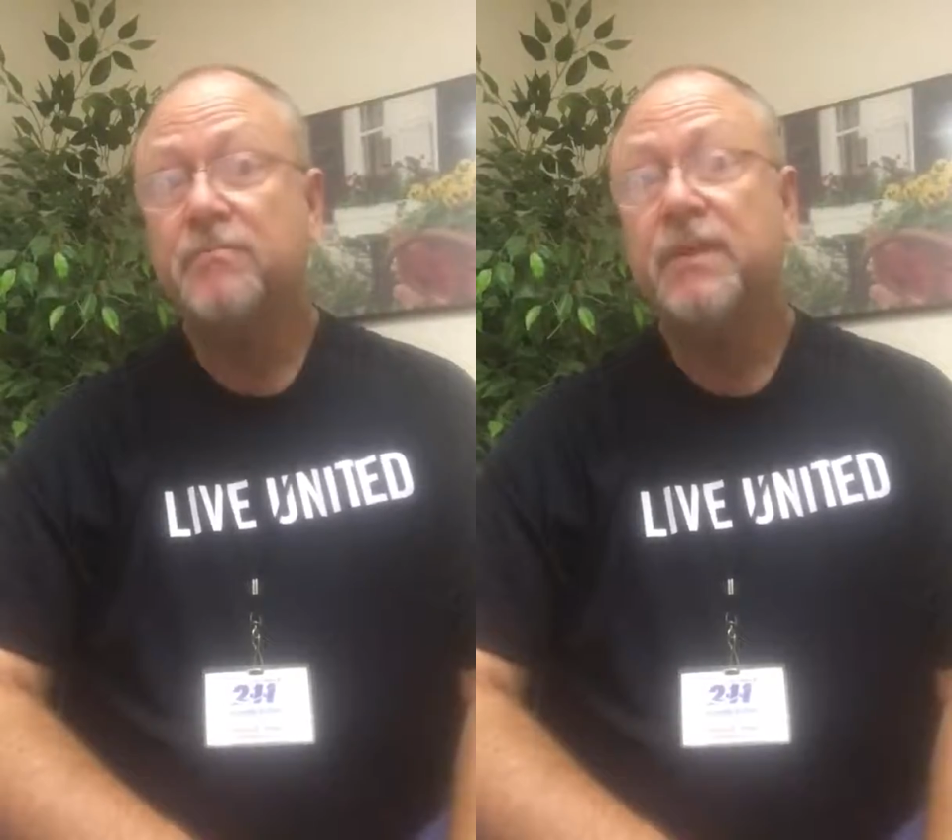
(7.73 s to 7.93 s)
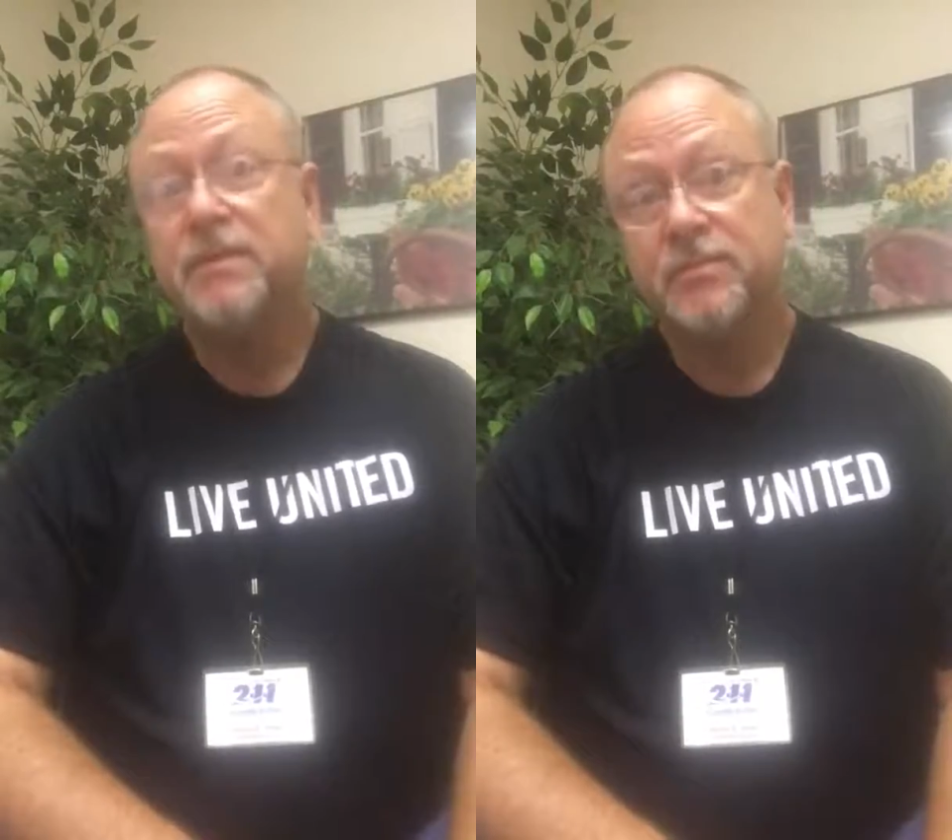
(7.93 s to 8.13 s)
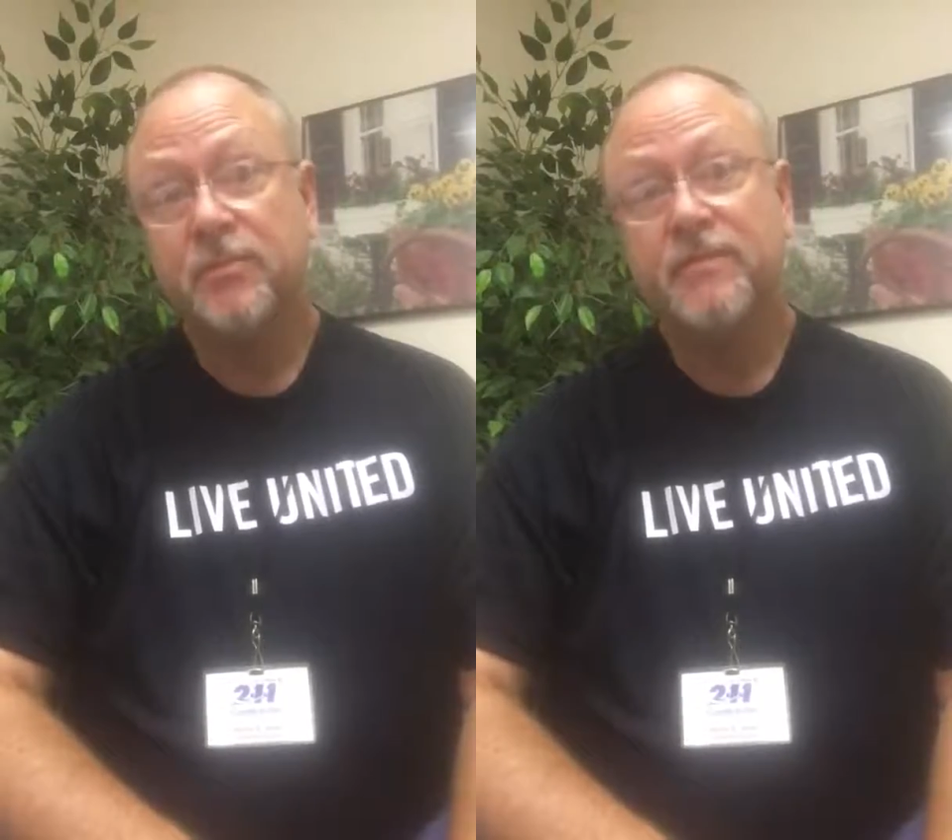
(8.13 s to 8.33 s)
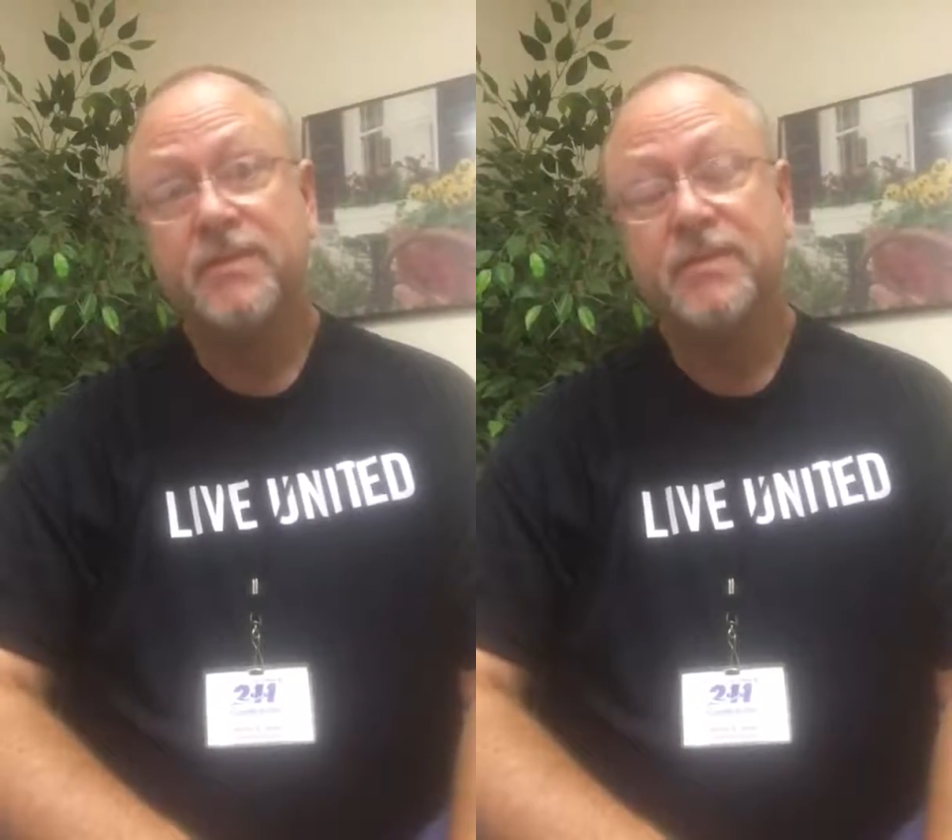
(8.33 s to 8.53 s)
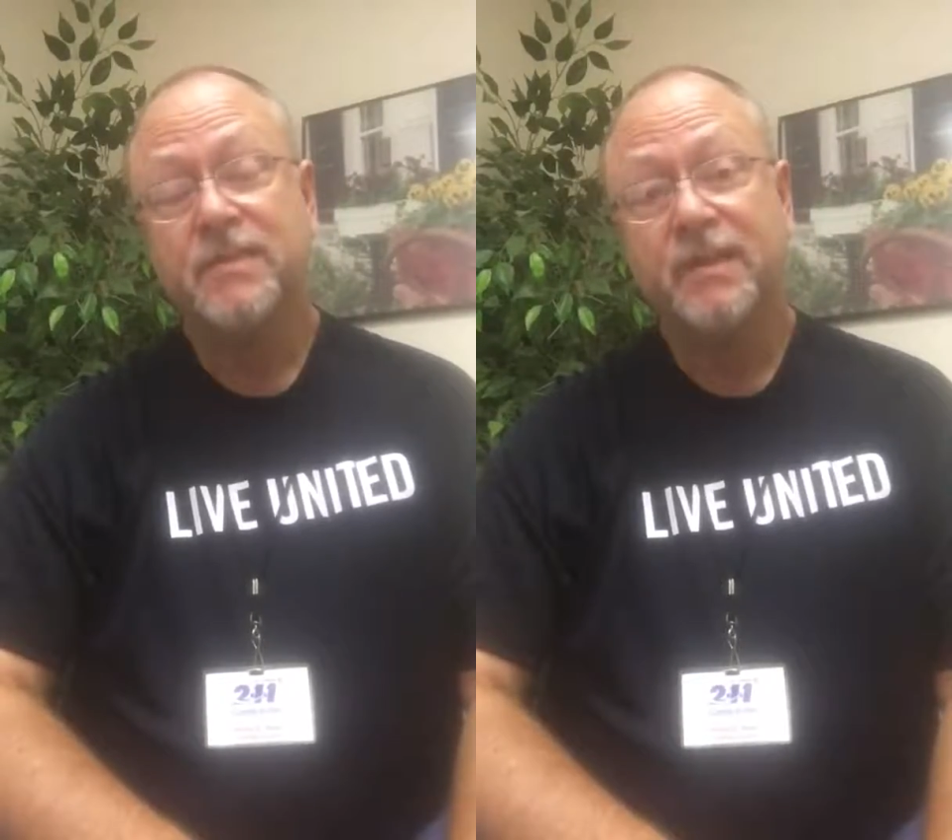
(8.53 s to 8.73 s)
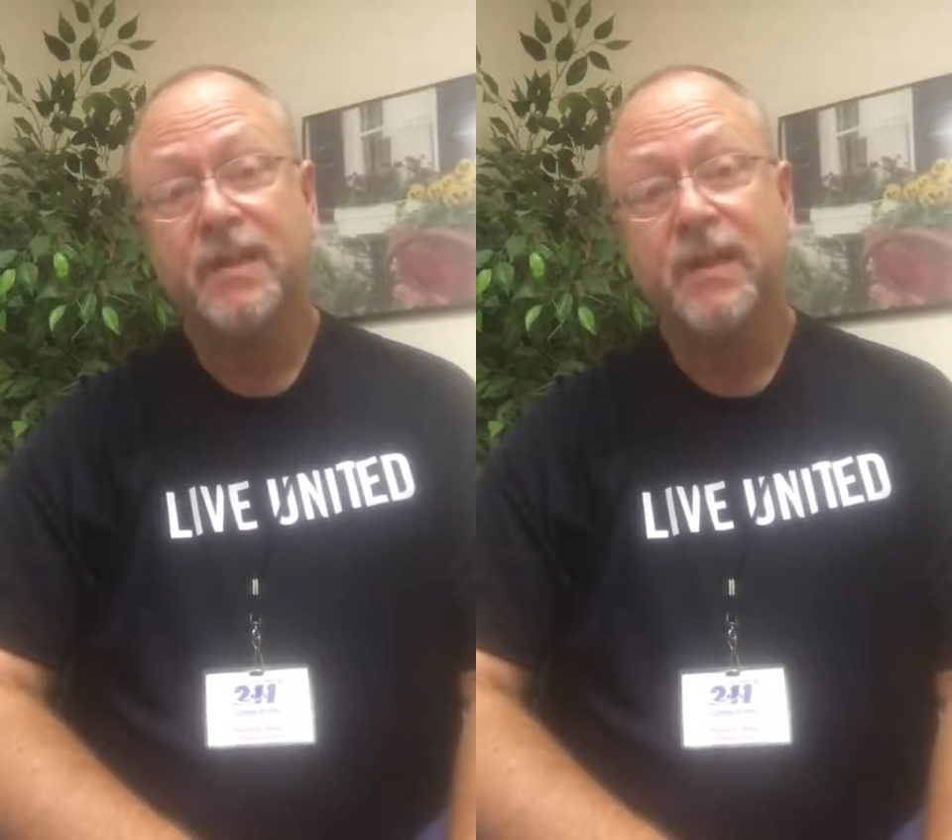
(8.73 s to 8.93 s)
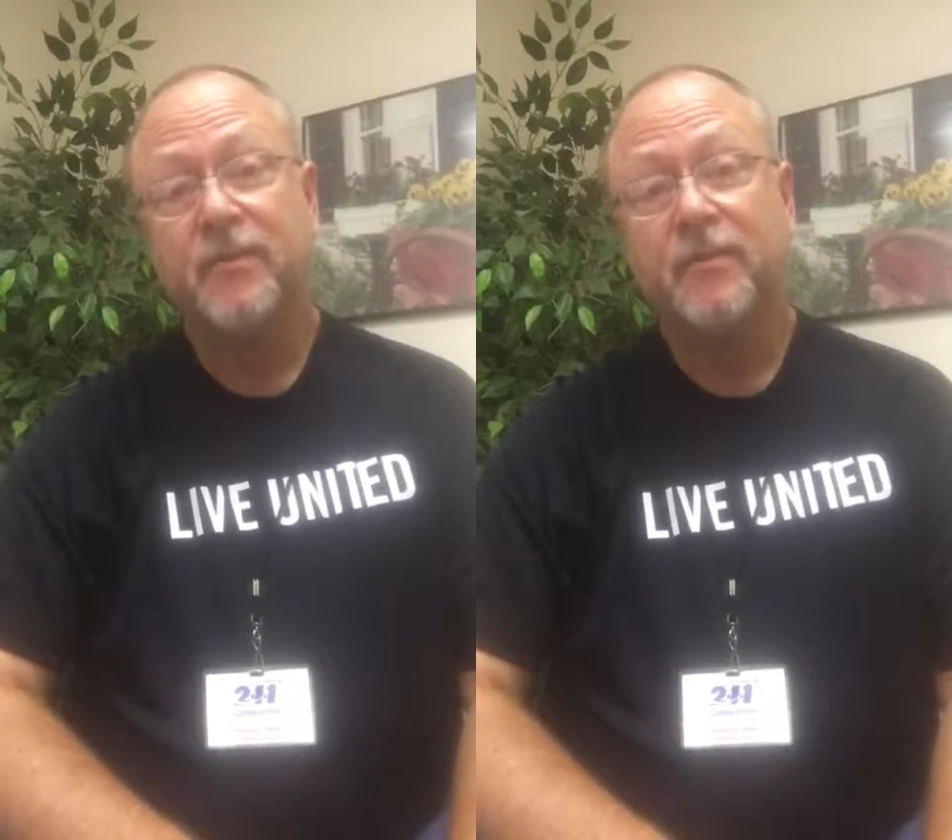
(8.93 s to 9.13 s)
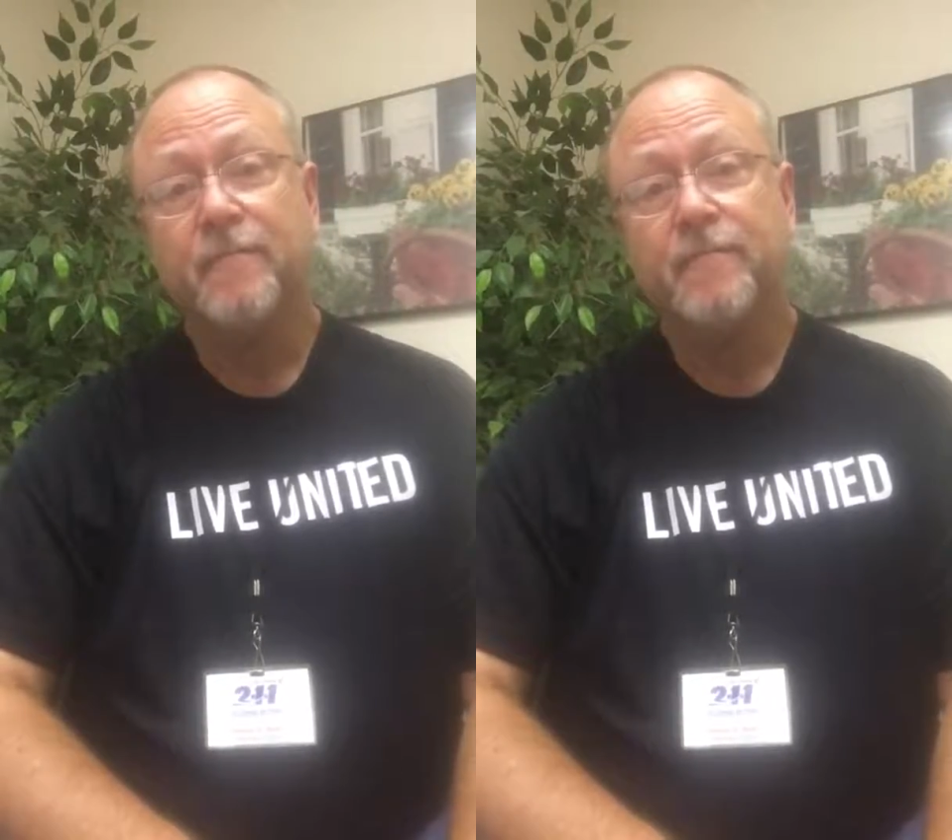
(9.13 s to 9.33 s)
and services
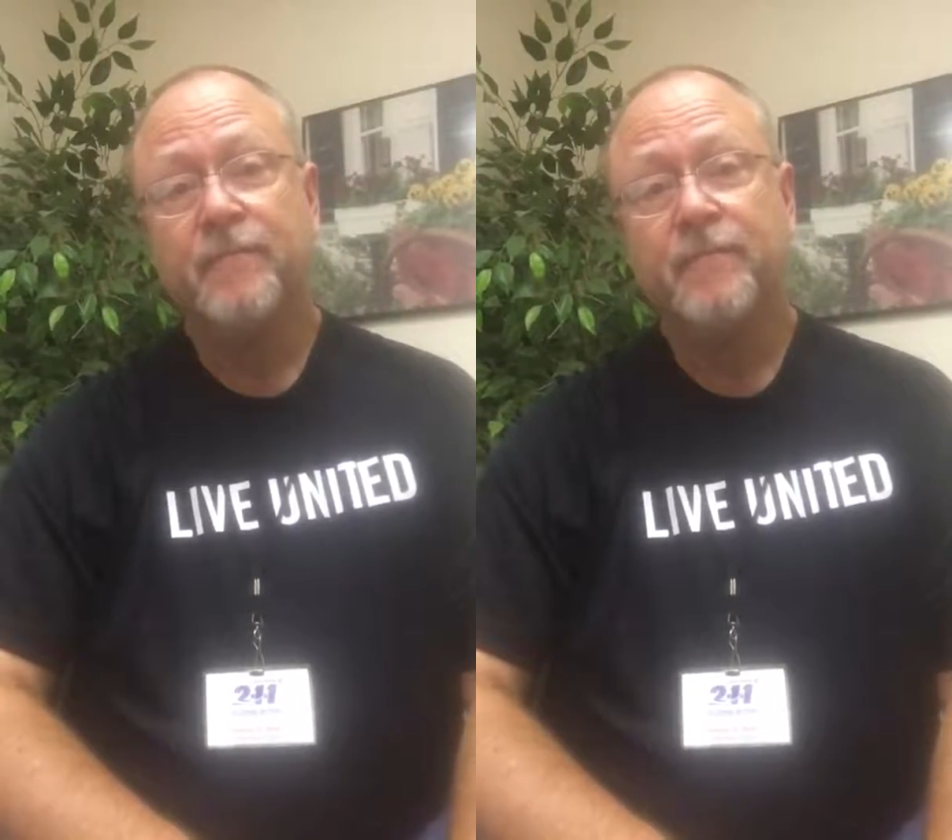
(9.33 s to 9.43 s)
together.